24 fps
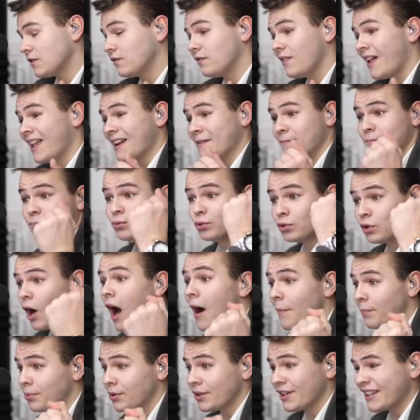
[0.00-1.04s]
fly it
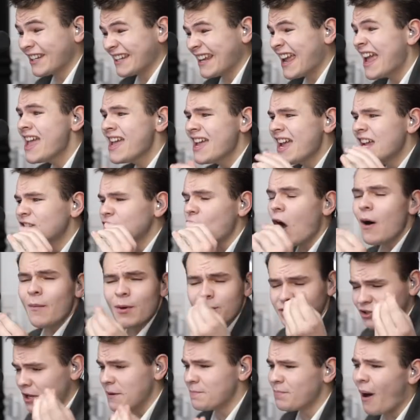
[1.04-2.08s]
properly, it's
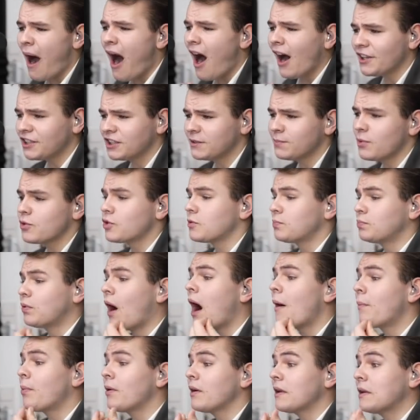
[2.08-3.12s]
almost impossible to
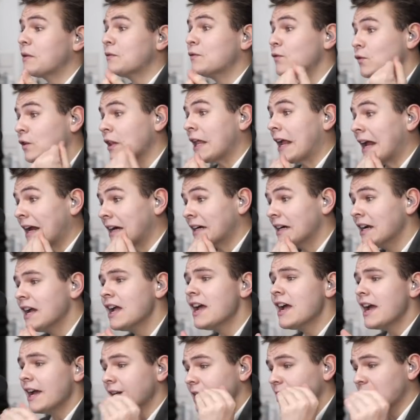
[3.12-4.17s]
properly flare
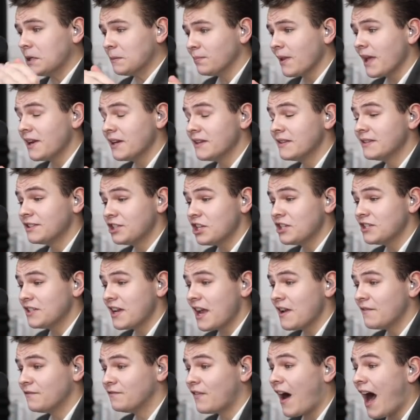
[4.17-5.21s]
an airplane in
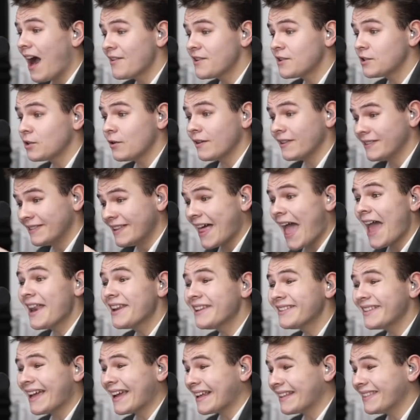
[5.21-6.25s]
GTA 5, so a
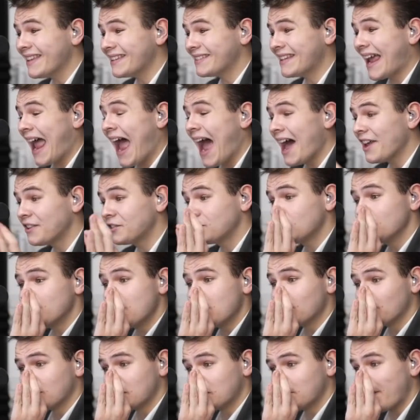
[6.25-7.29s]
landing like this has to be
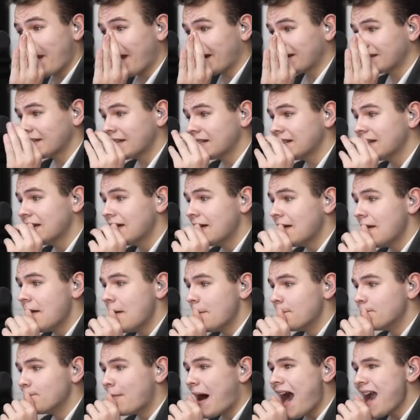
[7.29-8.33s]
respected.
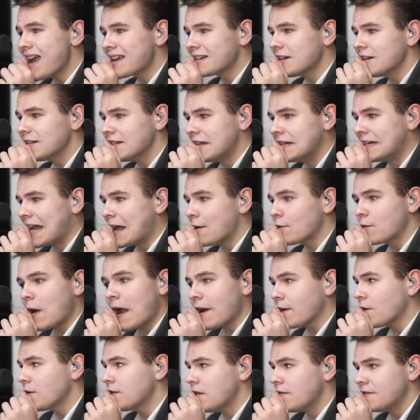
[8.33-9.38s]
My goodness, I, I
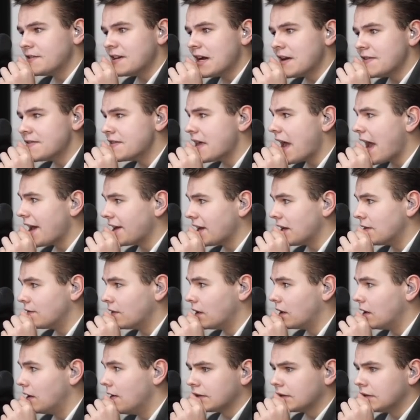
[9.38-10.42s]
couldn't have done that
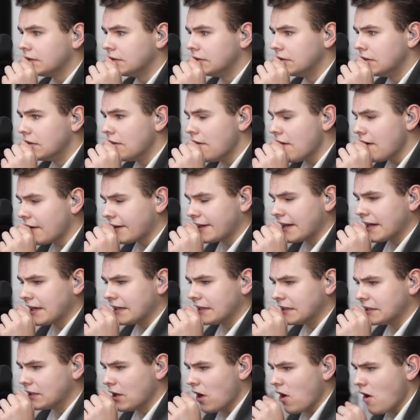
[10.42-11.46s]
ever. Looking
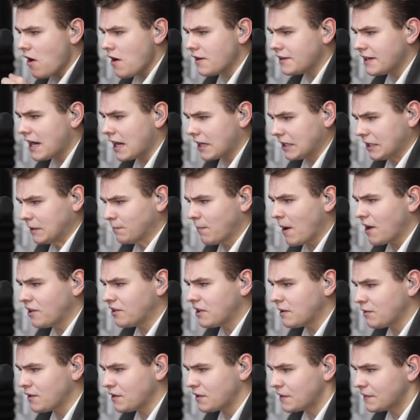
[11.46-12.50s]
good here,
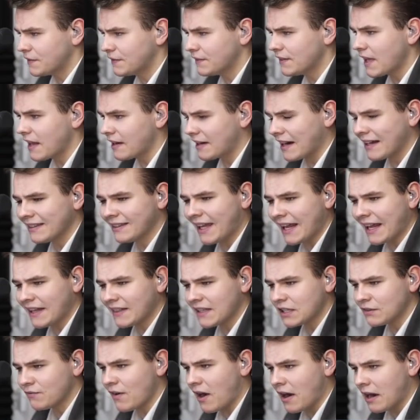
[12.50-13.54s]
especially with the flare. I like
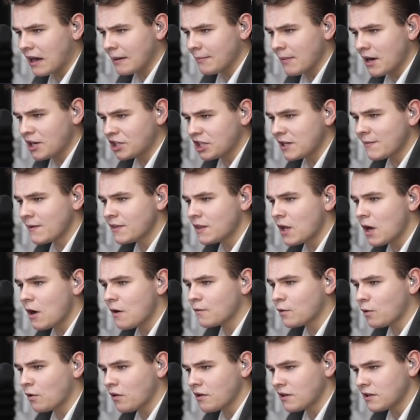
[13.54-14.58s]
this very much, even though,
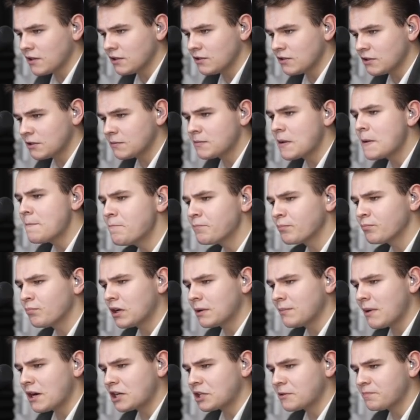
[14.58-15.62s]
of course, you use
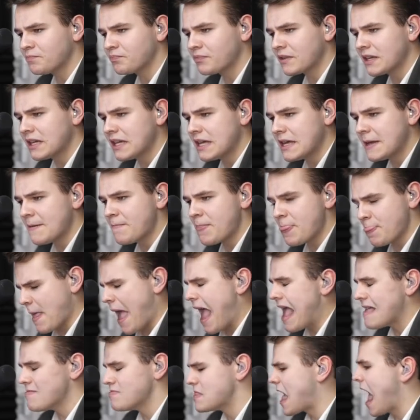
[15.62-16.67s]
pretty much
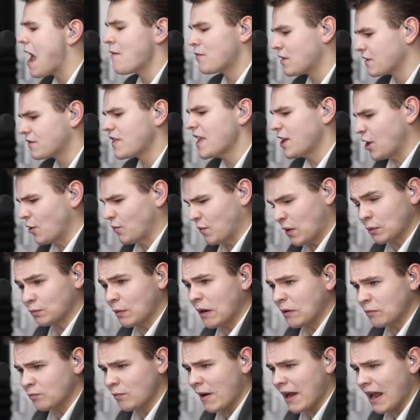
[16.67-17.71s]
everything of your
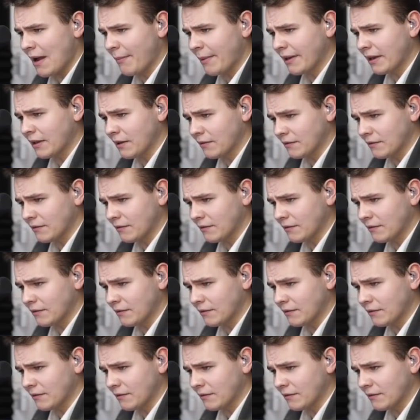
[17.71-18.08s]
runway. I mean,